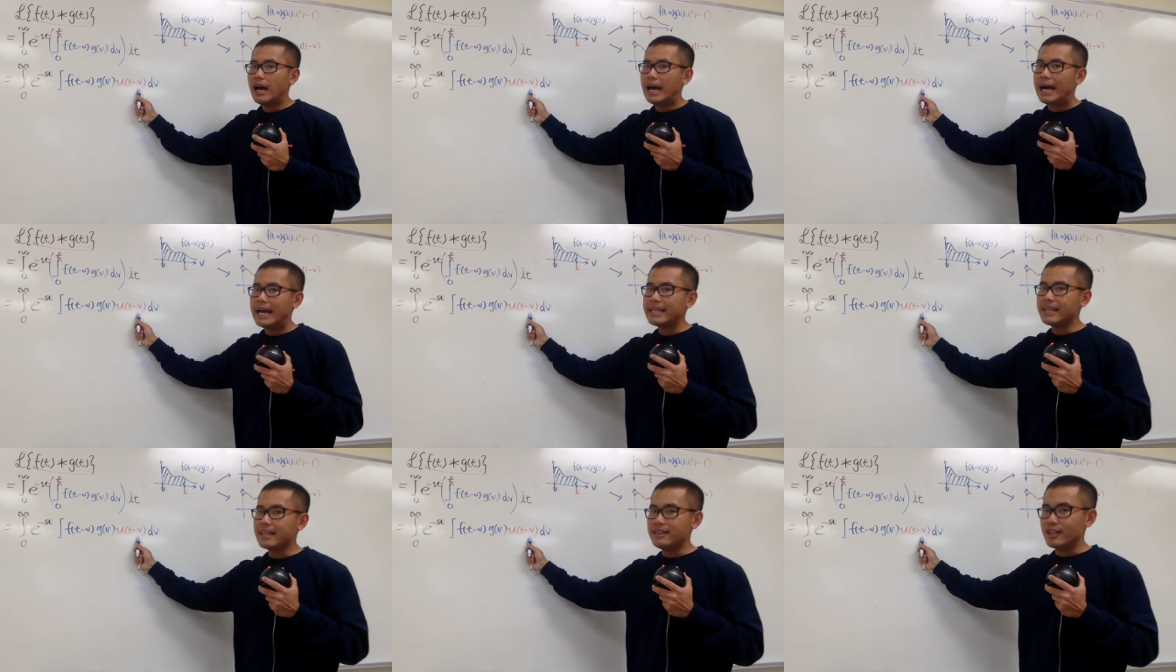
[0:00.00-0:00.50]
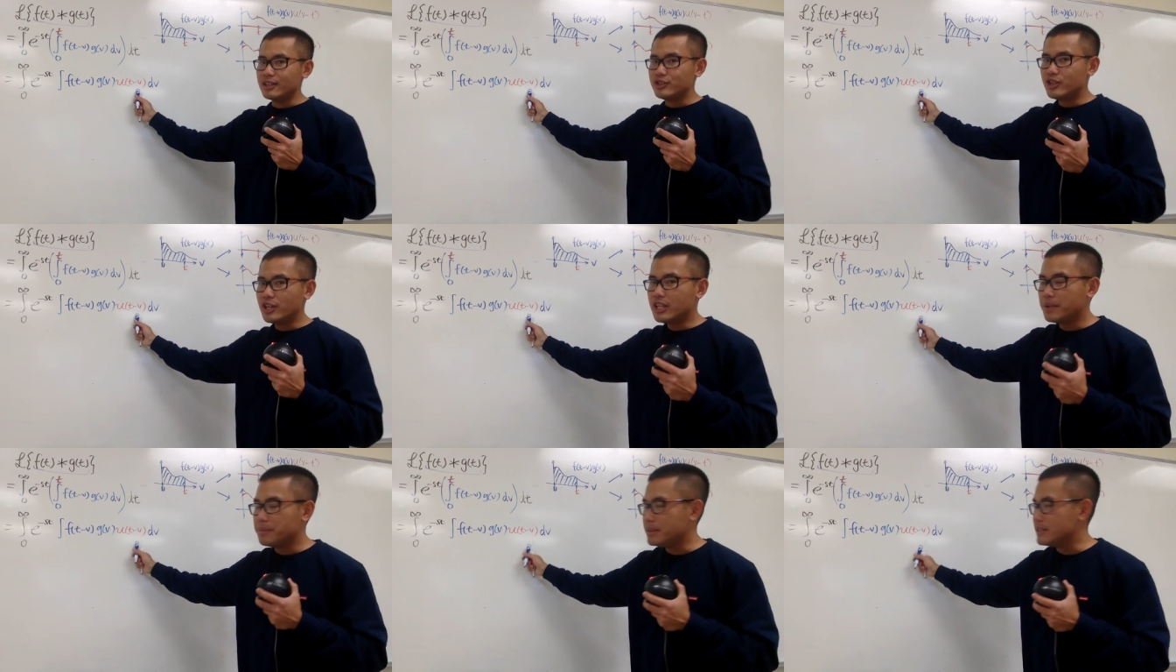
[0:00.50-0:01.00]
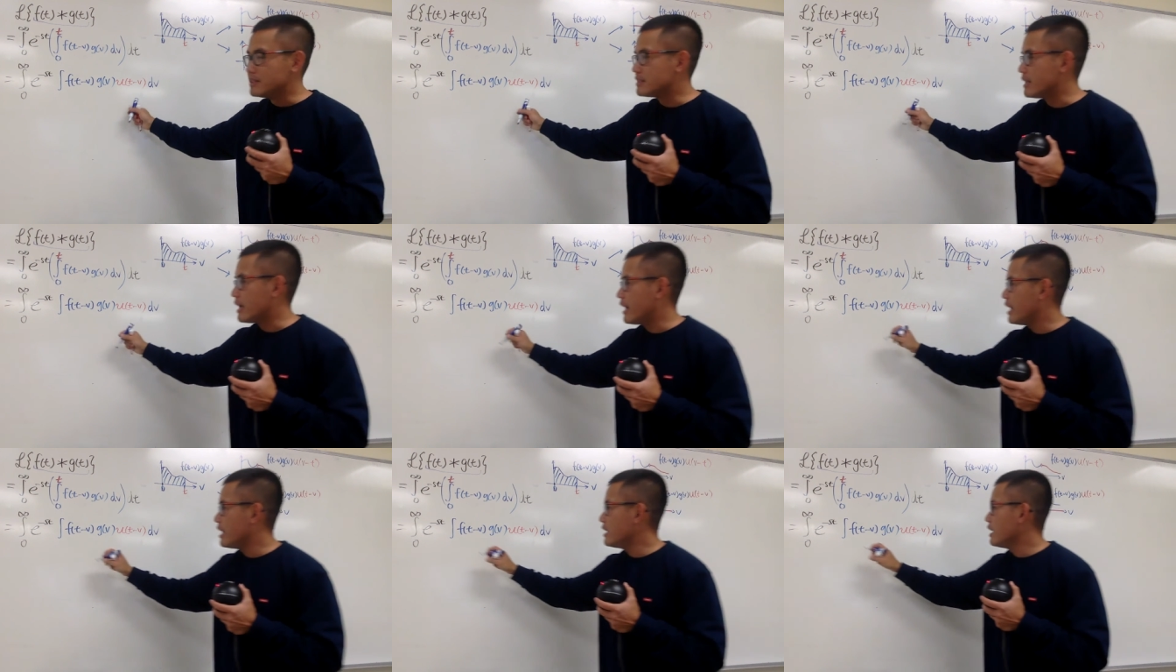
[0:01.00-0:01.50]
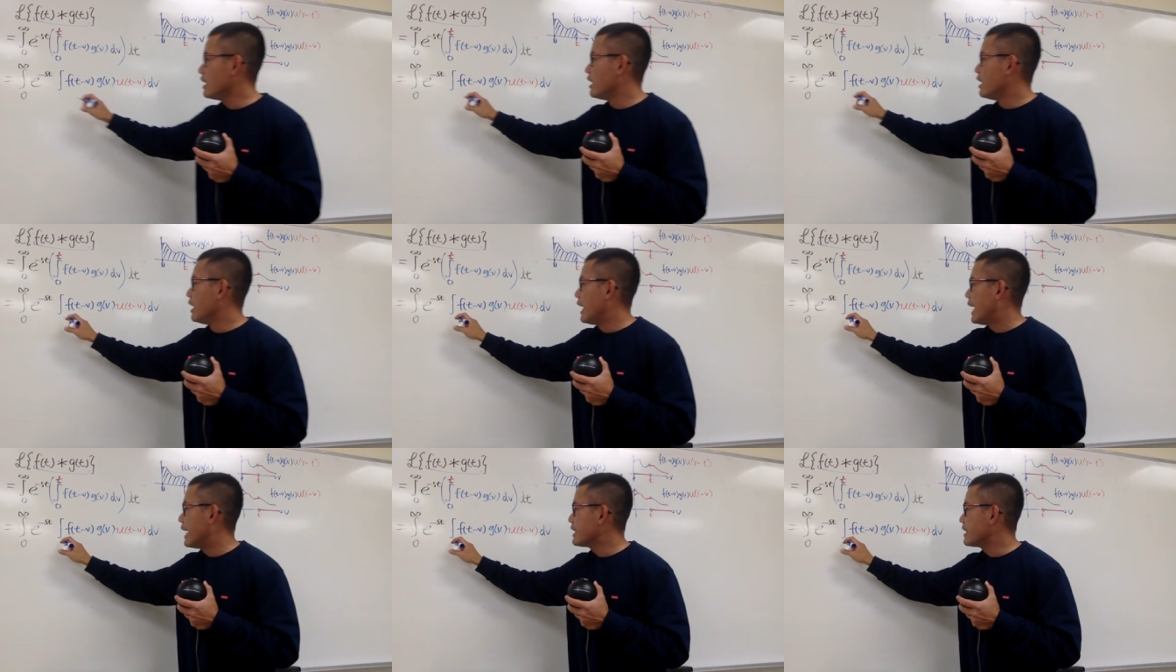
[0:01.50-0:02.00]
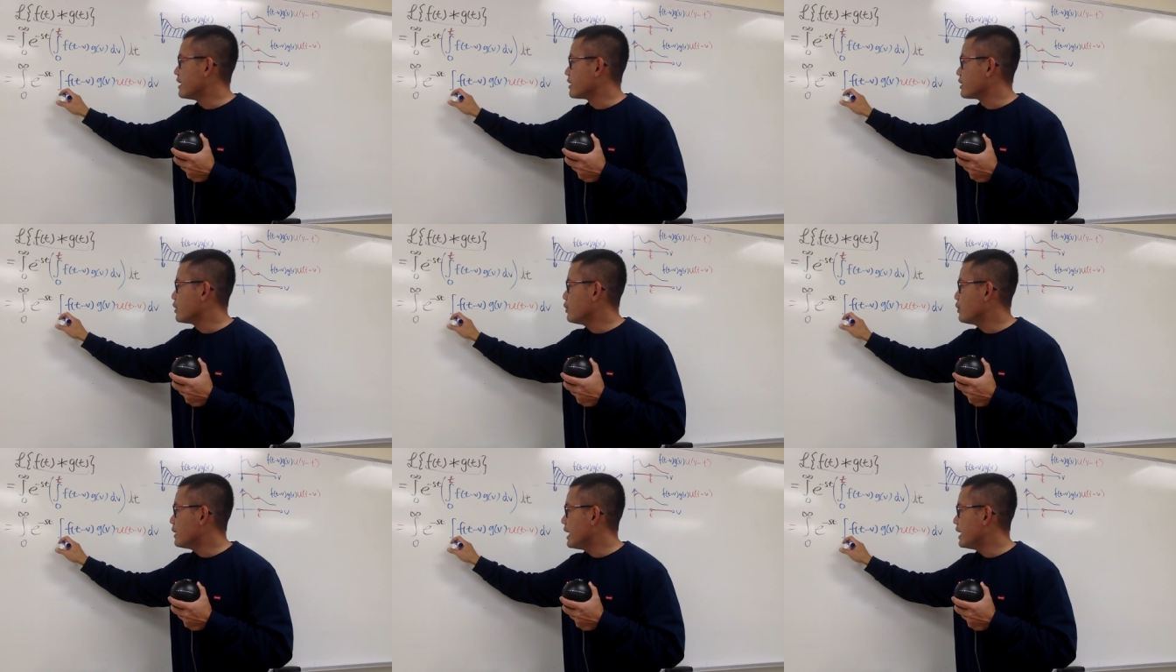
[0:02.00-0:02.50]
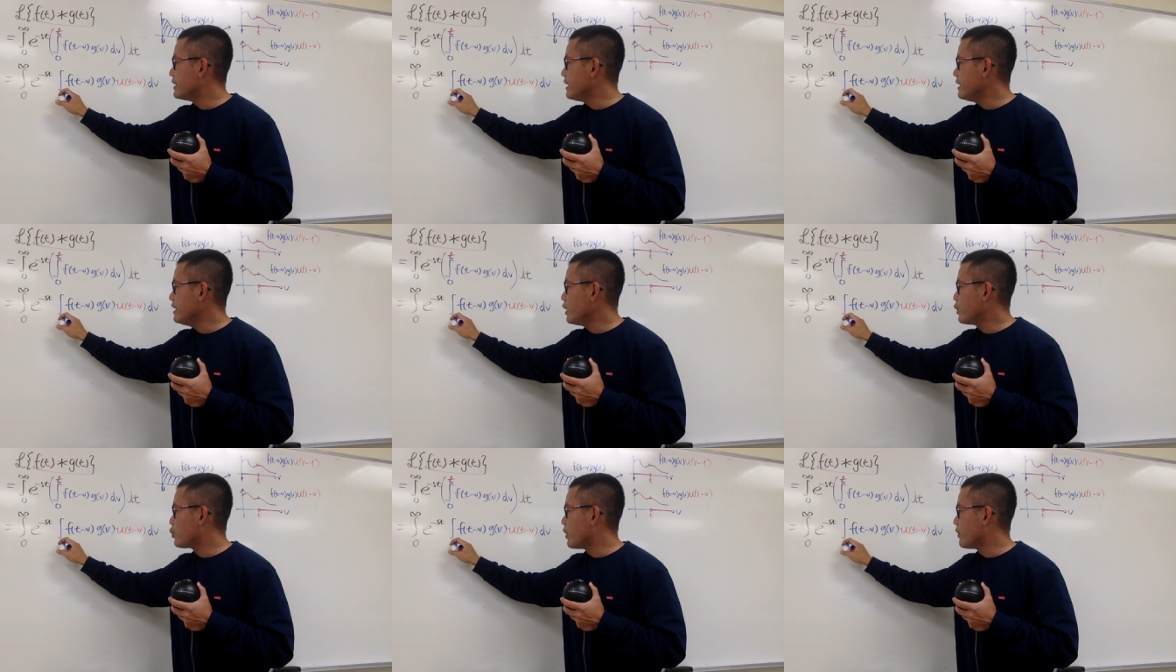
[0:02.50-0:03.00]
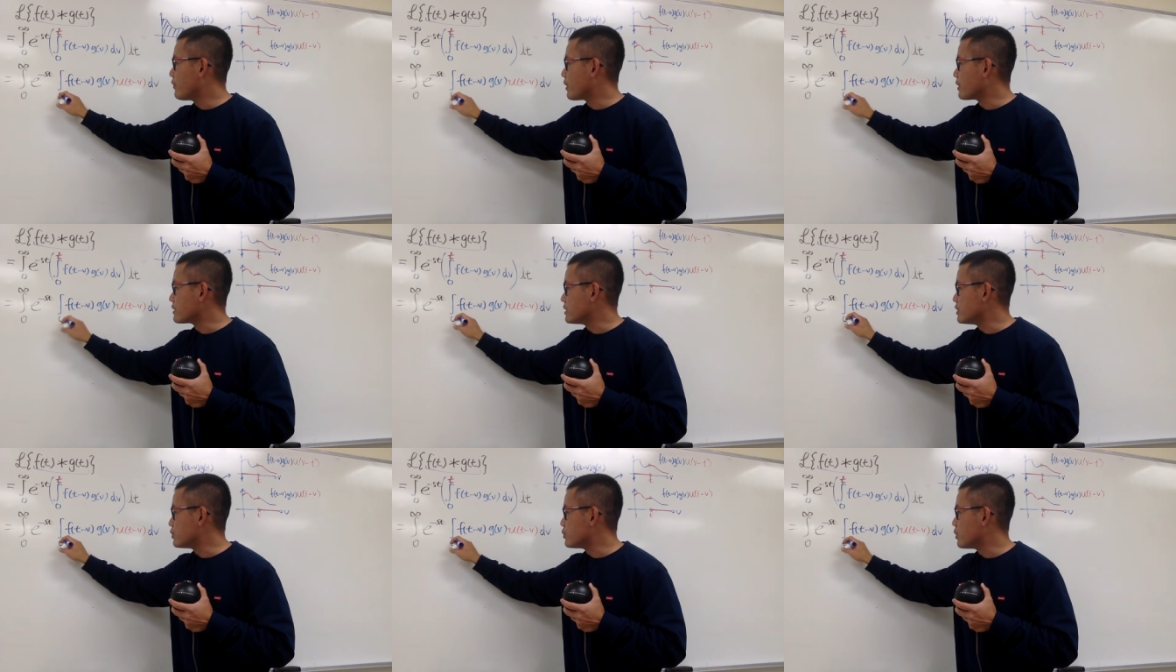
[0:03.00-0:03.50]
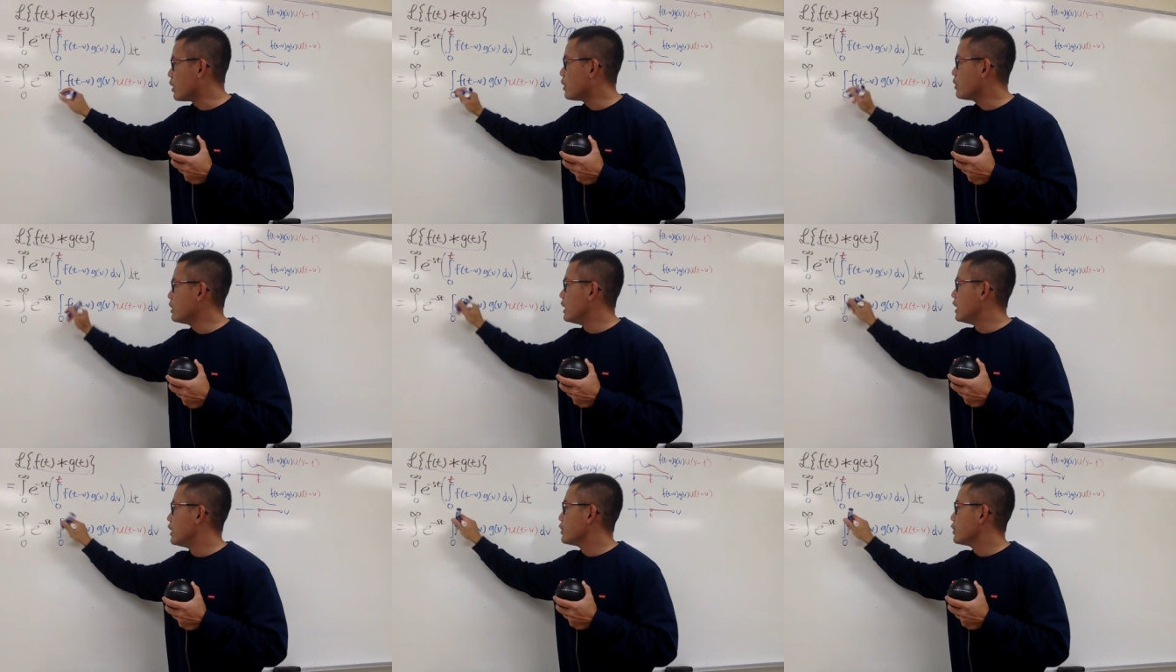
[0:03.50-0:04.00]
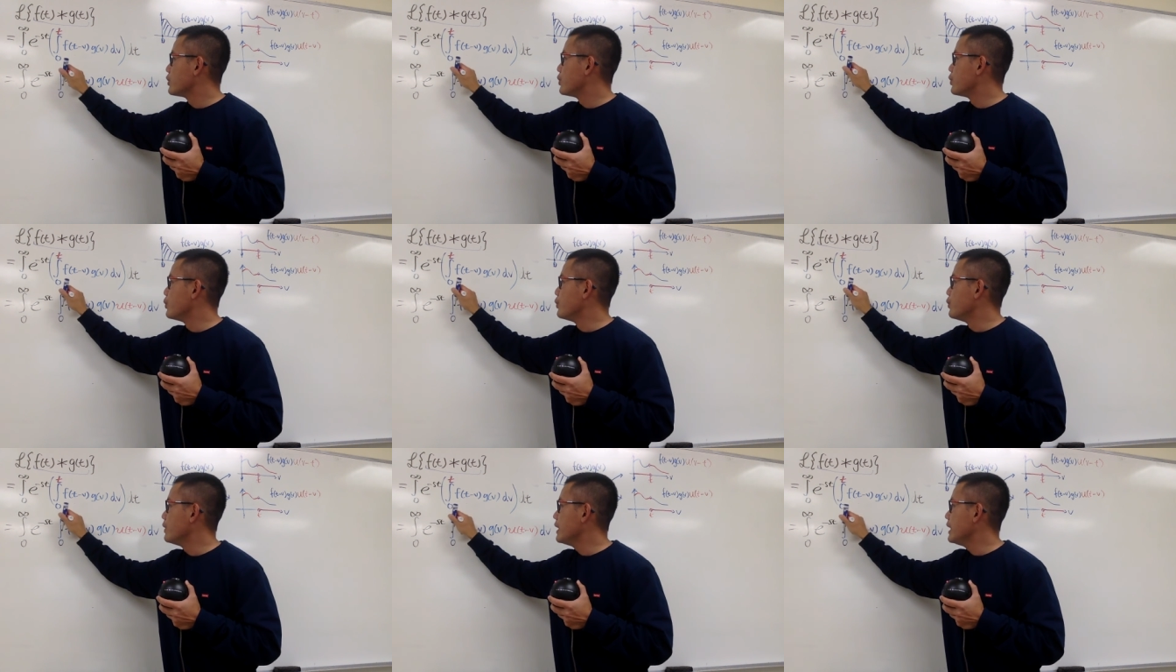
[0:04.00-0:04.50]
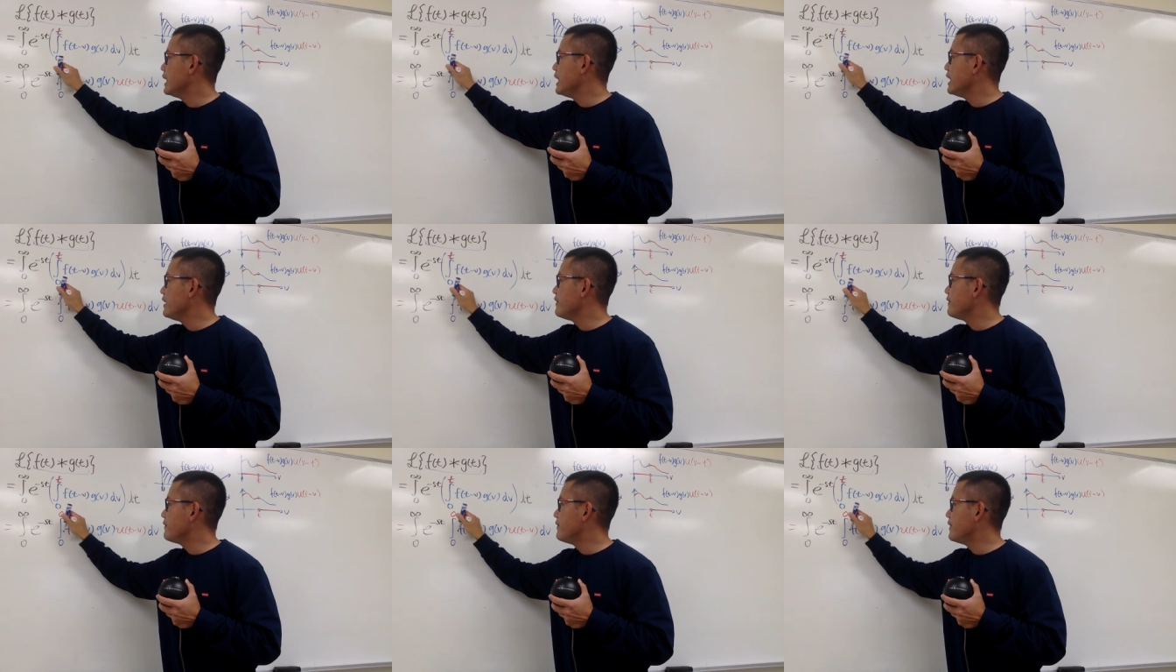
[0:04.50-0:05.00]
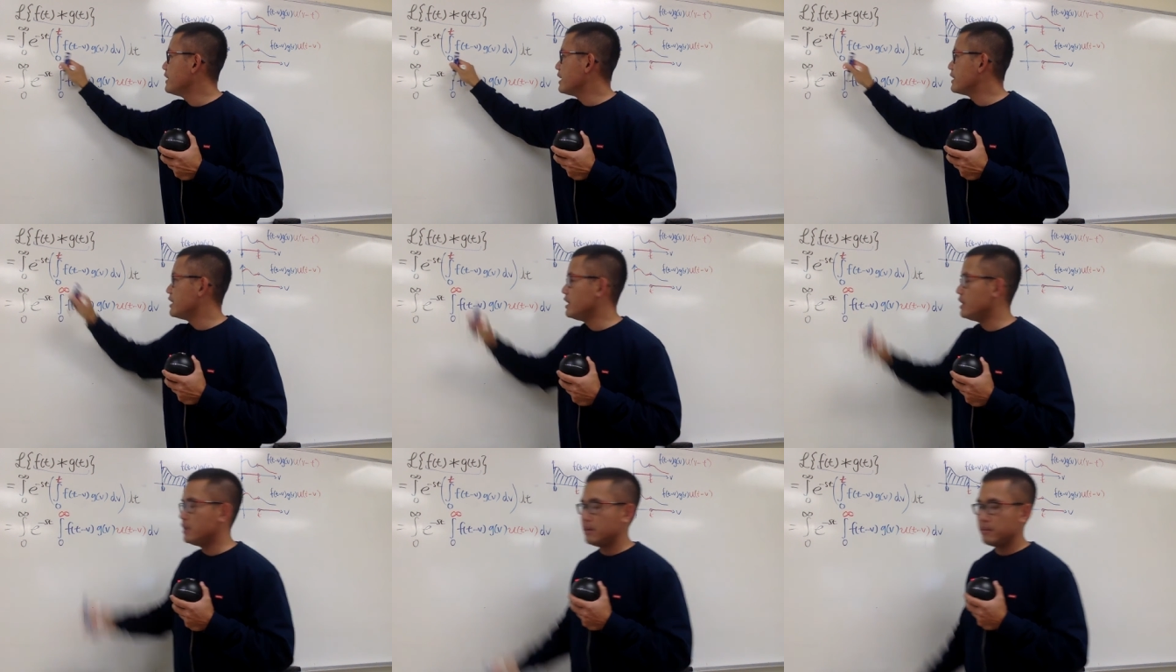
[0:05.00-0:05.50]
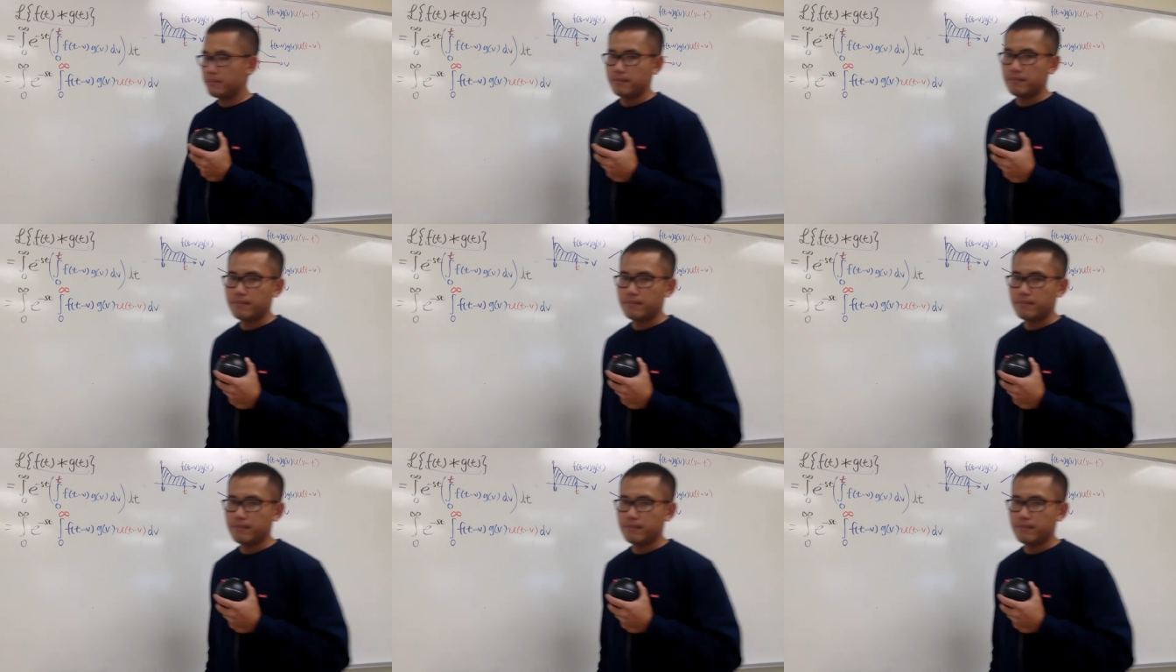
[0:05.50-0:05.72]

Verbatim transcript: I can legitimately say I can go ahead and integrate from 0 to infinity.